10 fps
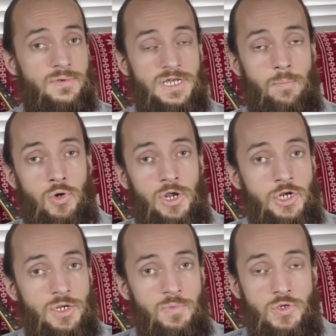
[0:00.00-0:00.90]

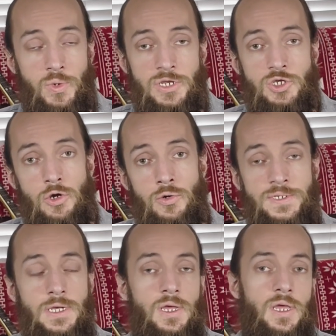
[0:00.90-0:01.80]
separation between
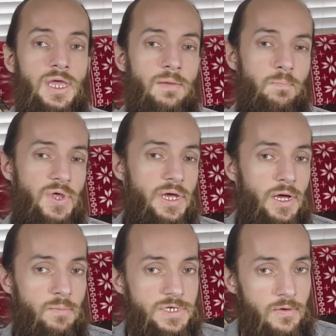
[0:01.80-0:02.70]
tones, it becomes